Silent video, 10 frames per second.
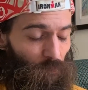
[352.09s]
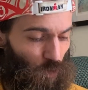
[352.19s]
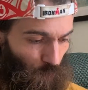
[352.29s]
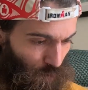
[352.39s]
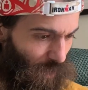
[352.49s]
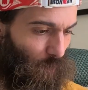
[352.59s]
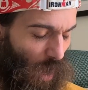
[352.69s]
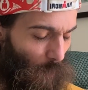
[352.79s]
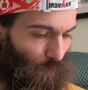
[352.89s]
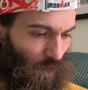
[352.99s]
You pick them
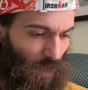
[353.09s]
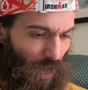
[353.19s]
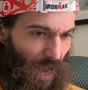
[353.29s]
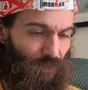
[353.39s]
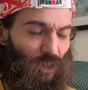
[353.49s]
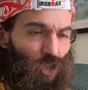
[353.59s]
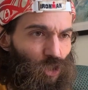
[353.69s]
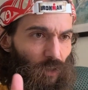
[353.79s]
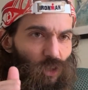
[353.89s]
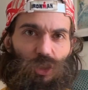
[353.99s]
up and they're
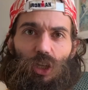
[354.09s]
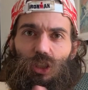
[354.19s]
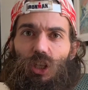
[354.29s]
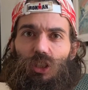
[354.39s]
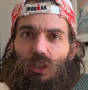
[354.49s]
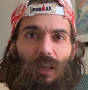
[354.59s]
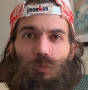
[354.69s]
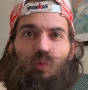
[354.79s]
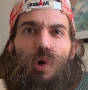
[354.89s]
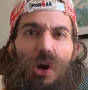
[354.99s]
just like dunk dunk, like
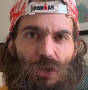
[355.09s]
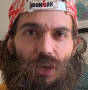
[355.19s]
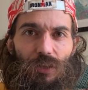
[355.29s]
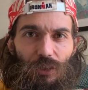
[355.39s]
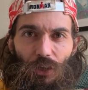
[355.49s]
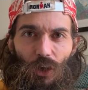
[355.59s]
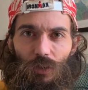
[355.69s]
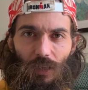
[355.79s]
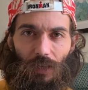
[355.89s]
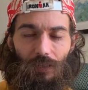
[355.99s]
wood,
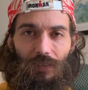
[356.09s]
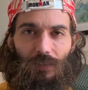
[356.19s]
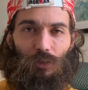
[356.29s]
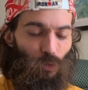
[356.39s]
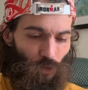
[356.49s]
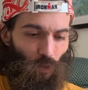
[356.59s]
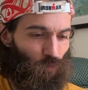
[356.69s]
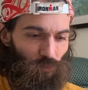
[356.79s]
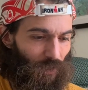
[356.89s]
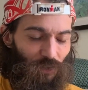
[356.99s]

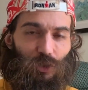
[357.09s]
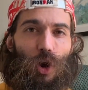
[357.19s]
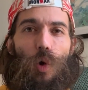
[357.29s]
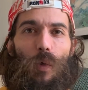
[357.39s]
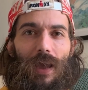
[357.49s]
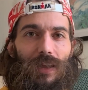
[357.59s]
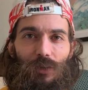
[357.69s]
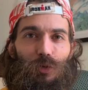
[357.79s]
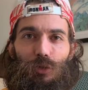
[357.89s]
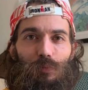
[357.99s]
there's no
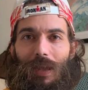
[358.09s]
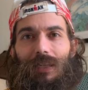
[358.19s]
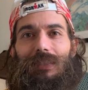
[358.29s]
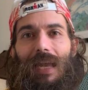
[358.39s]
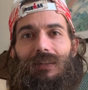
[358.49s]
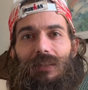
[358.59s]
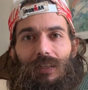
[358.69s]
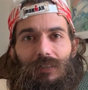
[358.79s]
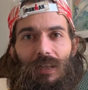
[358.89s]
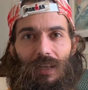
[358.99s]
way you could make a dent
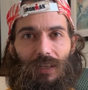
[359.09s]
in it.